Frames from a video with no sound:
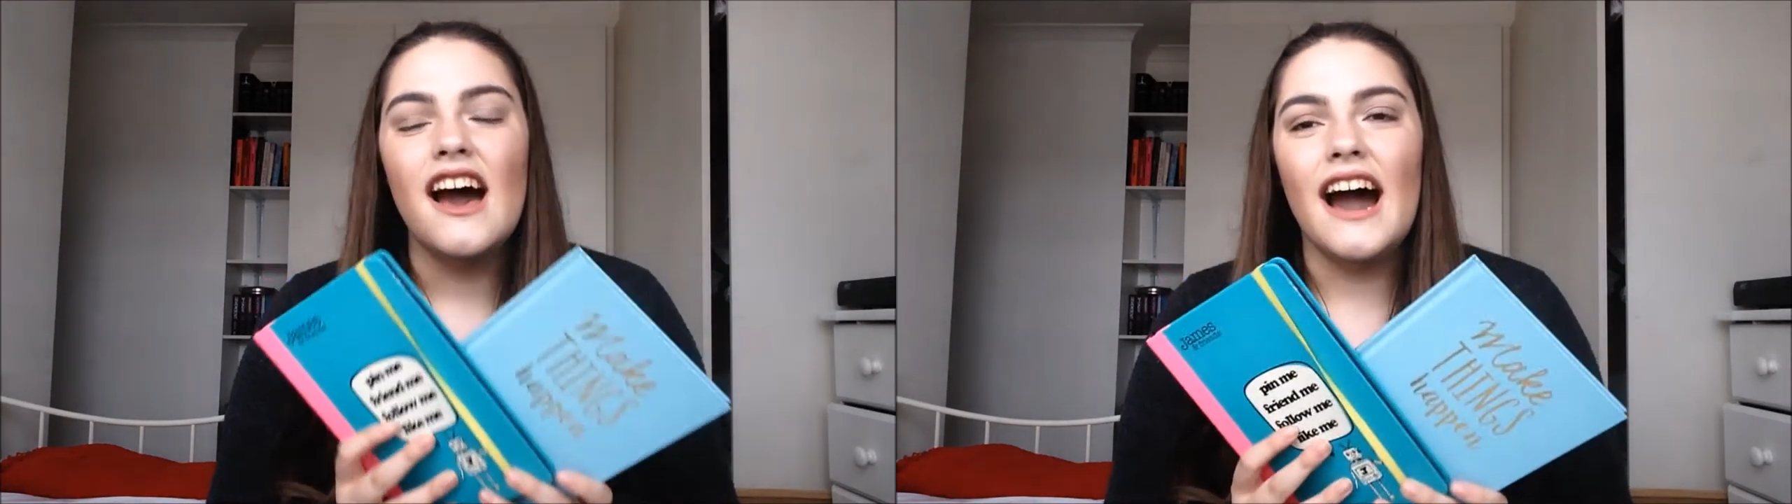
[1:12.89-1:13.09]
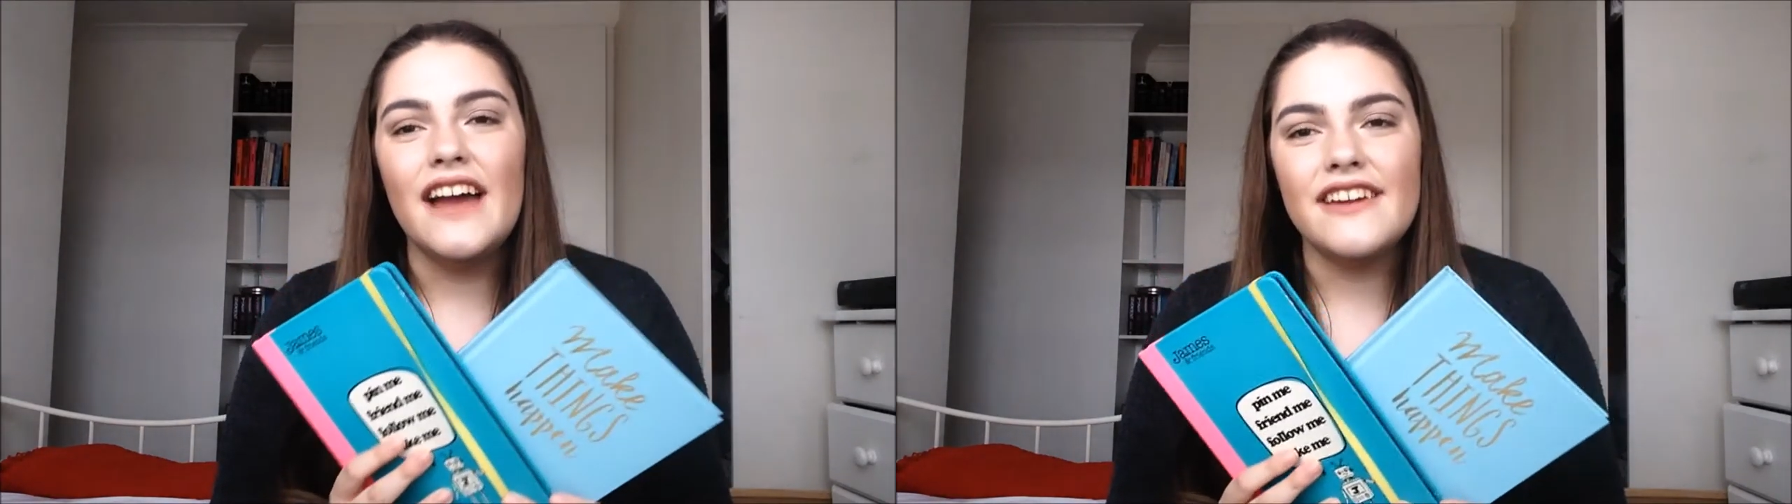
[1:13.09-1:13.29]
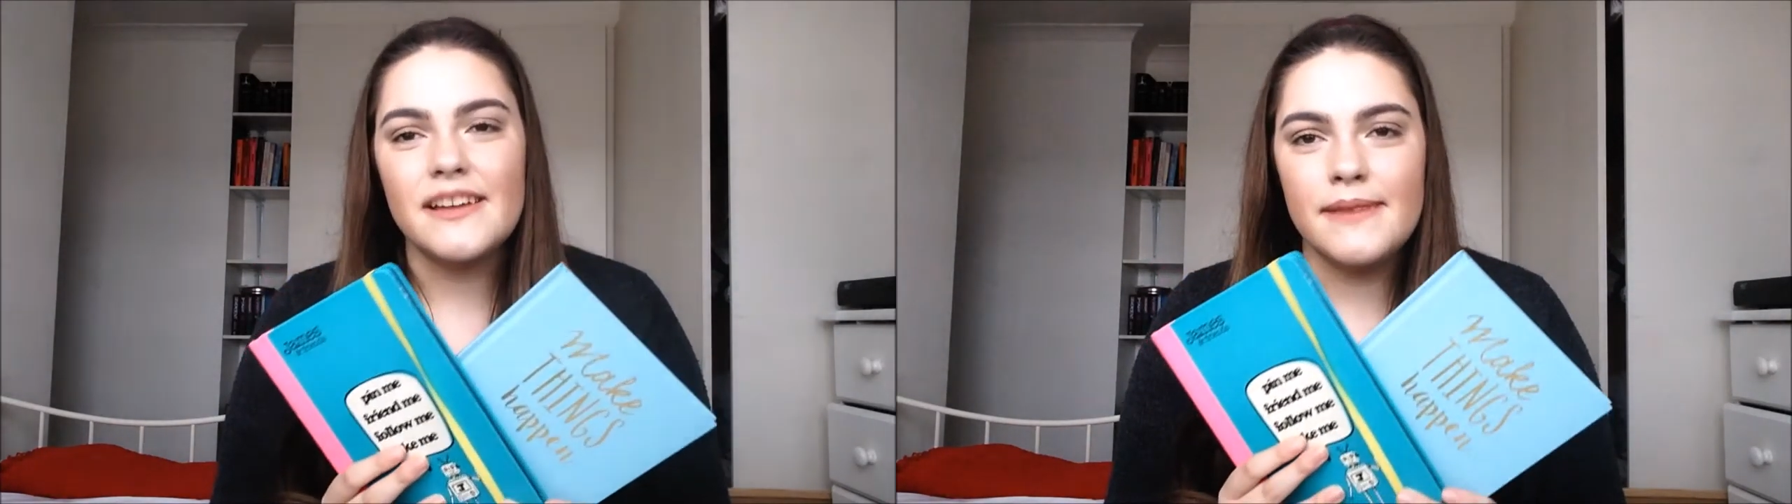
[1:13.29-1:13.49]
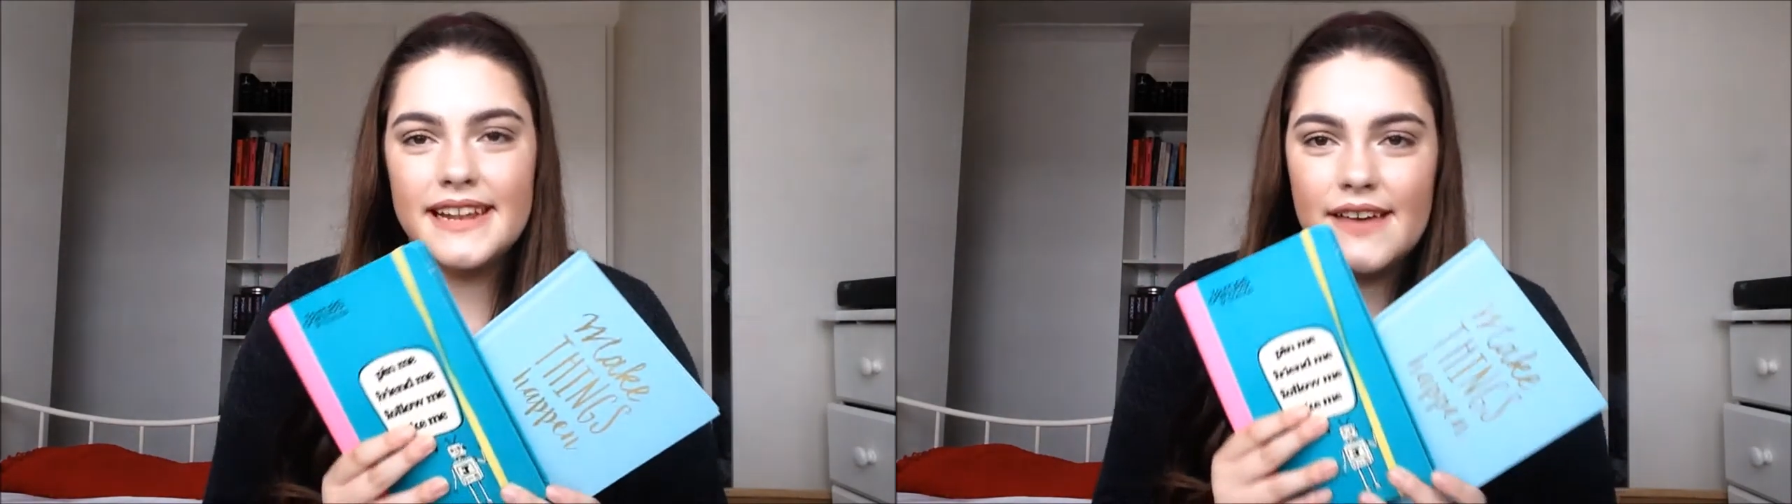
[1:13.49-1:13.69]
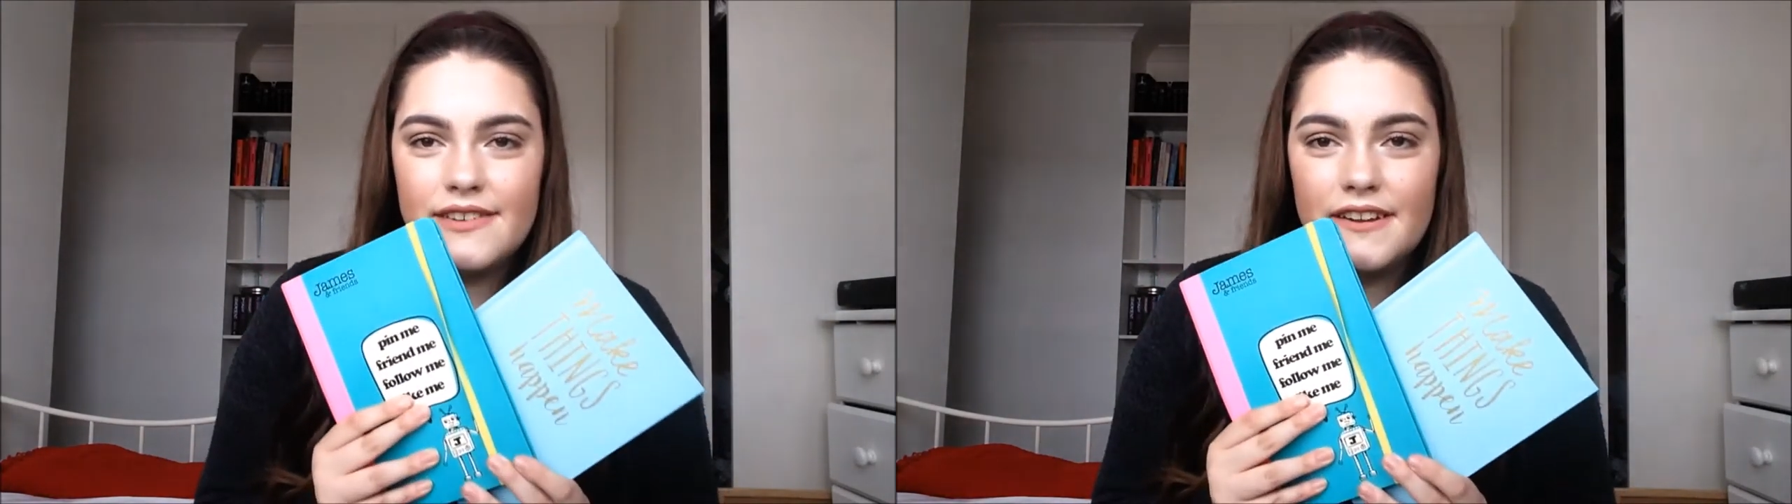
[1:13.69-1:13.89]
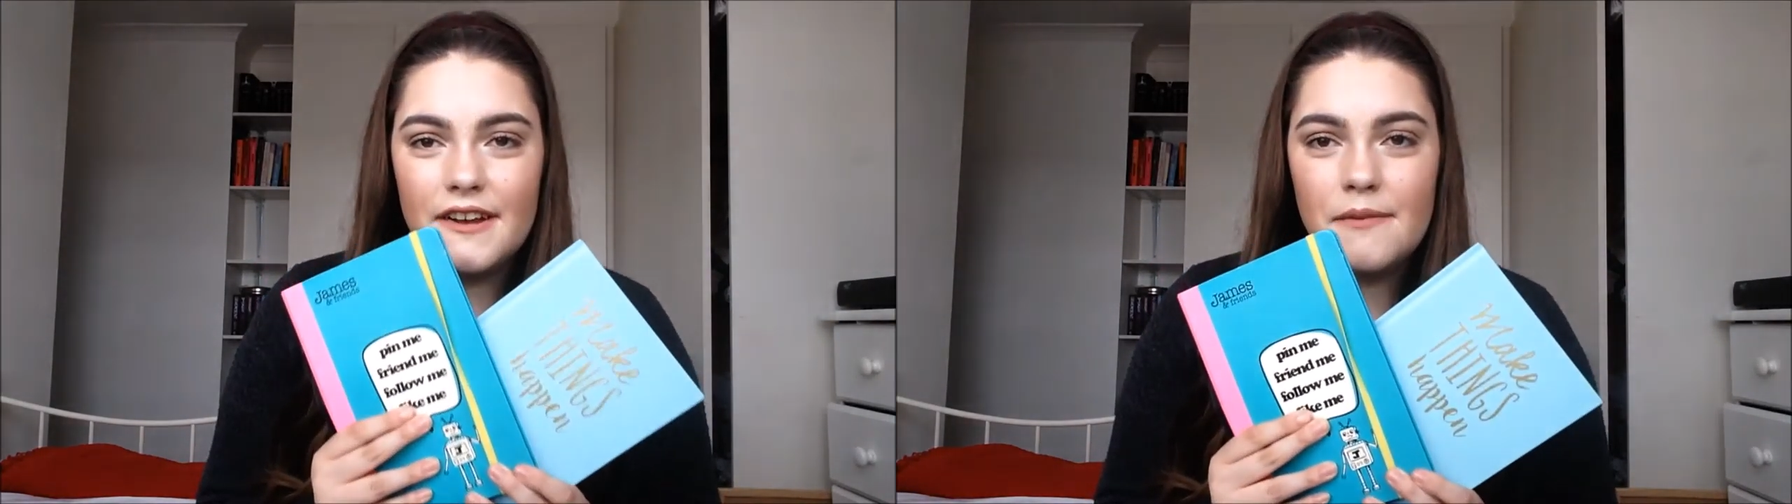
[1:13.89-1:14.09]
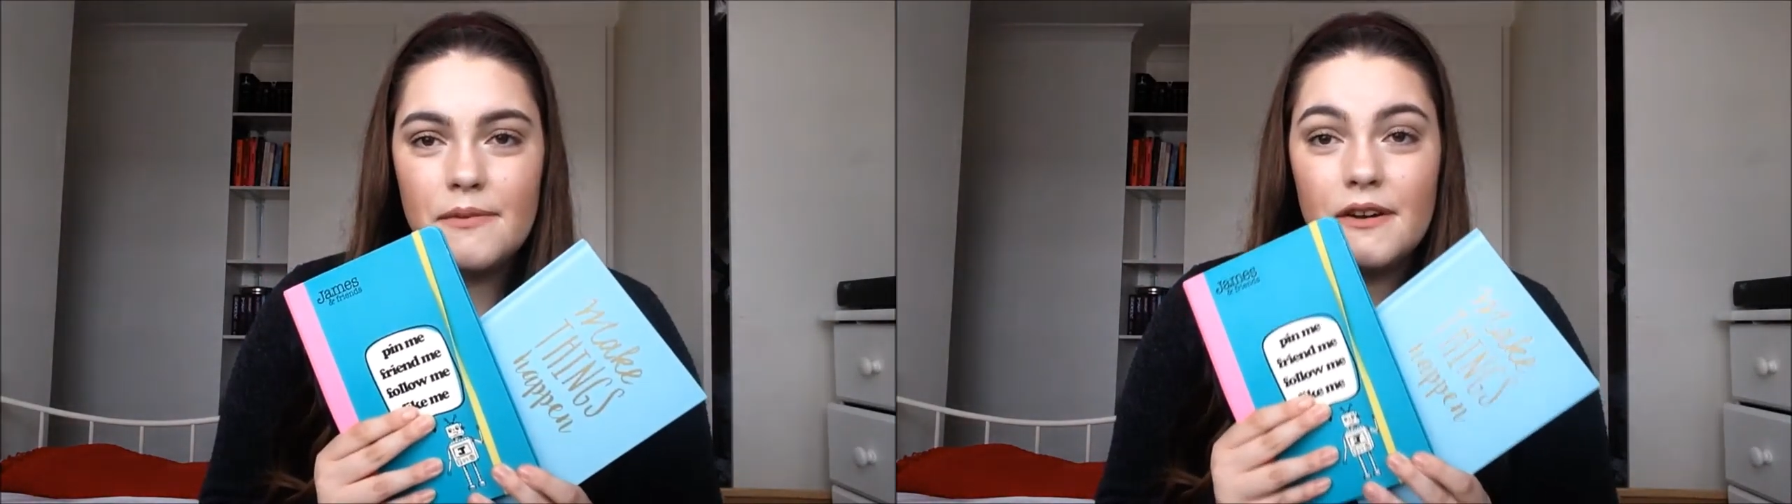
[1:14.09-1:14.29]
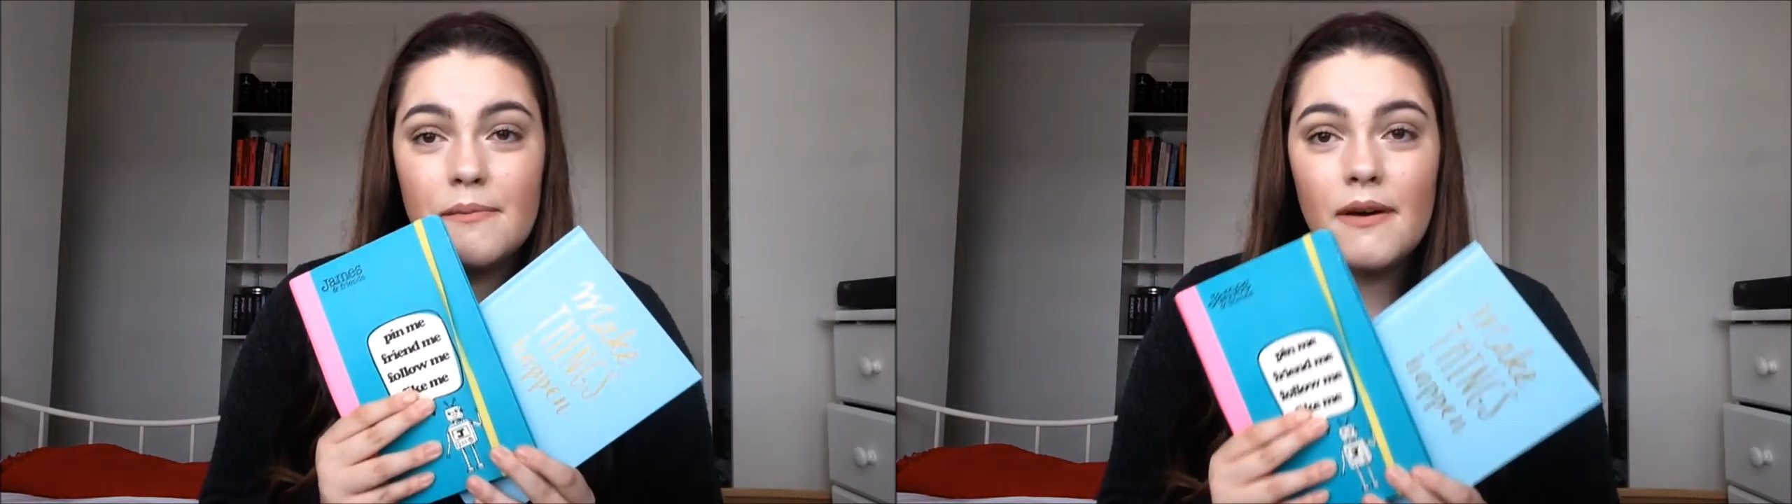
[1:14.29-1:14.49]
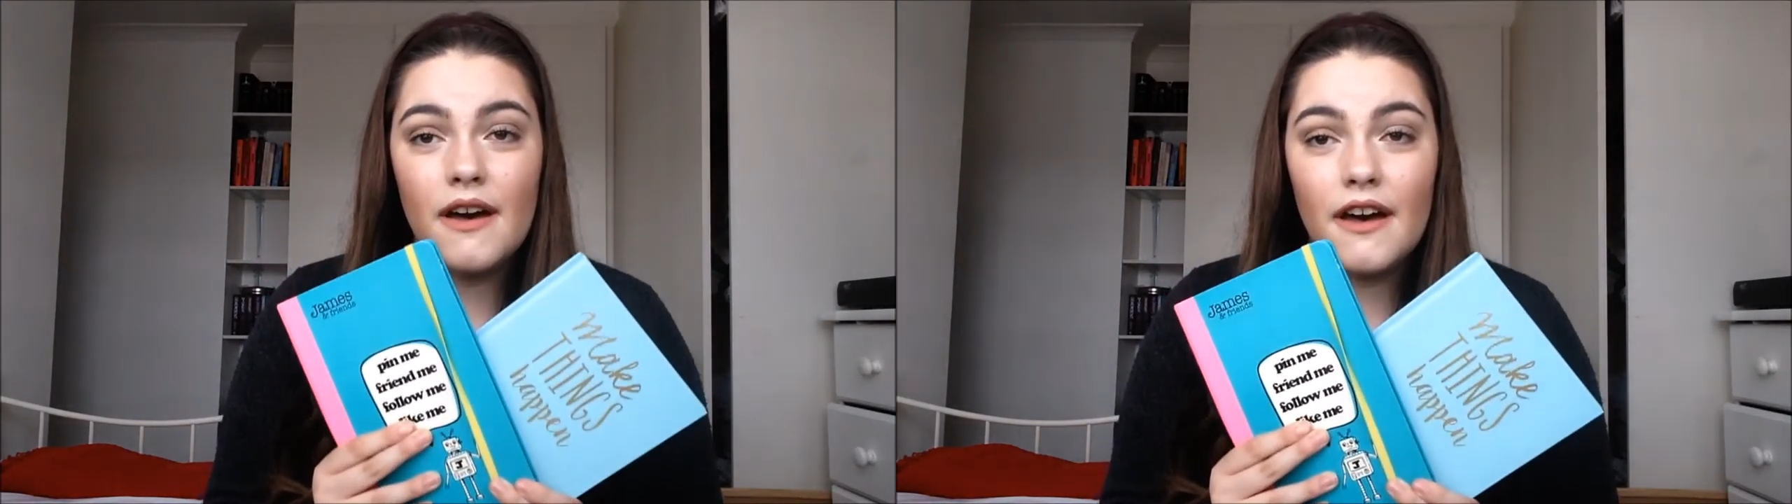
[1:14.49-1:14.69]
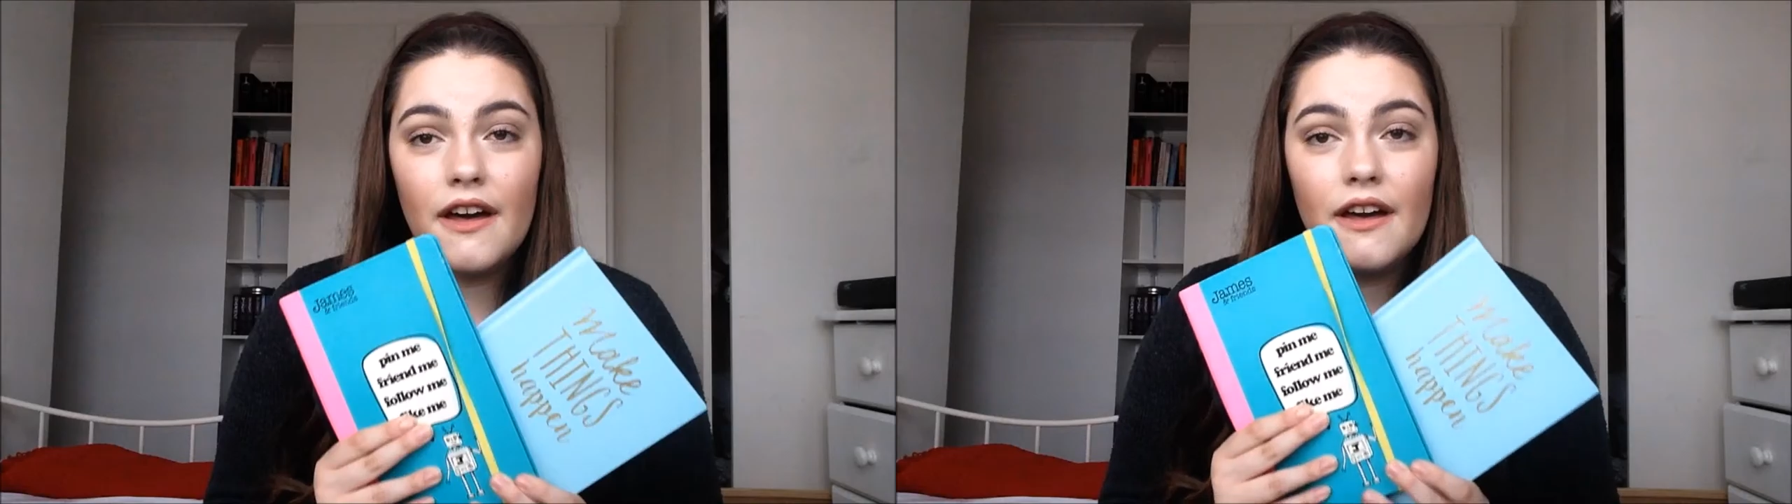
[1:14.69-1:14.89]
I recommend having a notebook
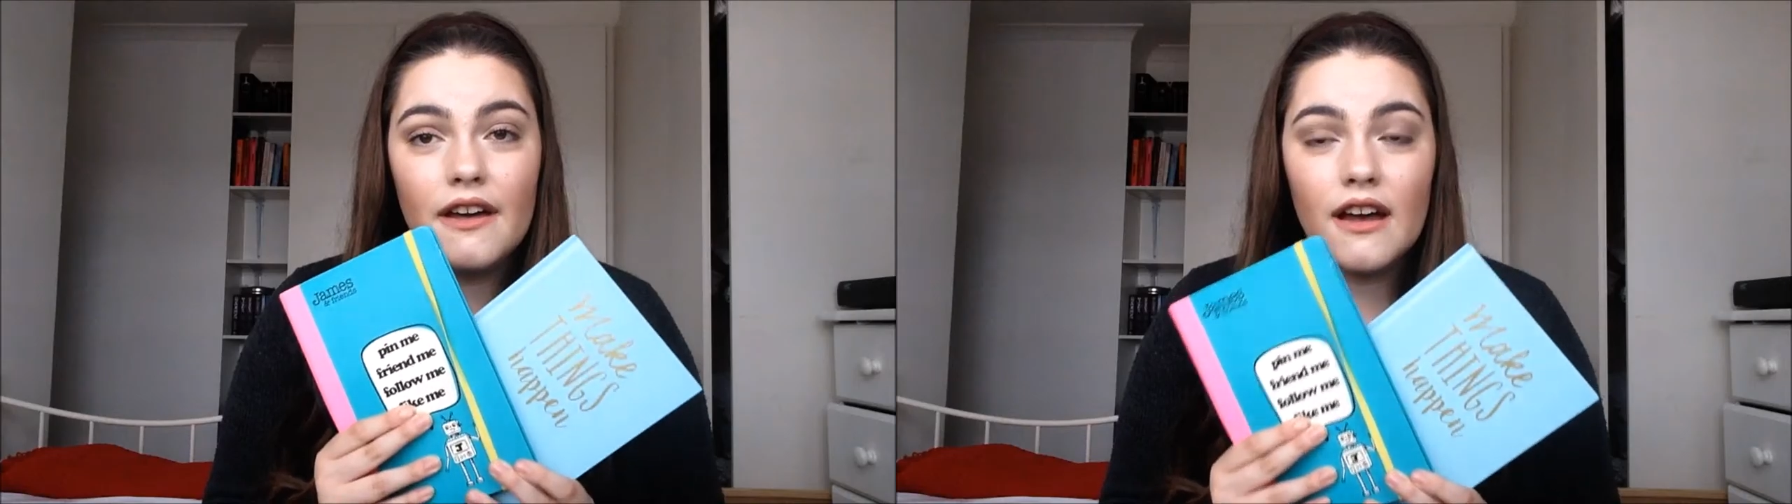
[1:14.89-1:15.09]
per